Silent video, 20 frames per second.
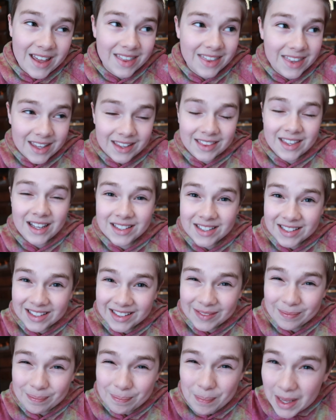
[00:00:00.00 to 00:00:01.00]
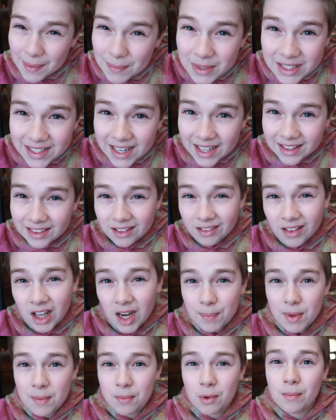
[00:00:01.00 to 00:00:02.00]
I think that's a big mistake that a
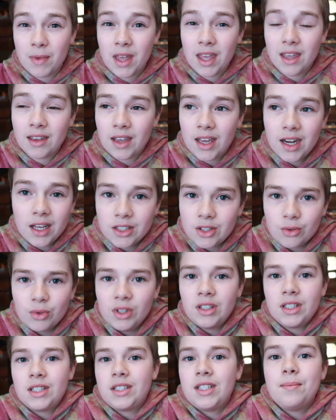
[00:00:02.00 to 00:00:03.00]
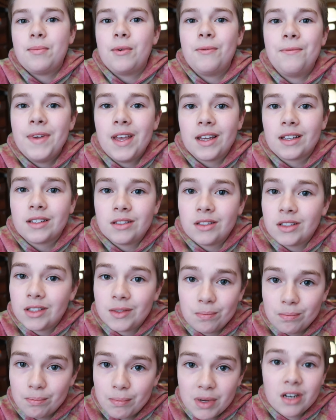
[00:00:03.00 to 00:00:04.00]
lot of people make and it's a really simple fix.
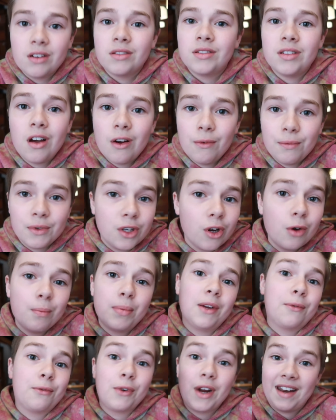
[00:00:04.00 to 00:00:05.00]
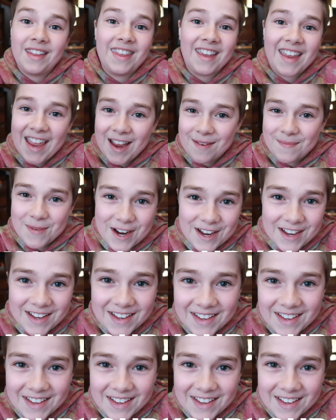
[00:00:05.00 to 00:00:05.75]
Just yeah. be yourself and don't be afraid of the camera.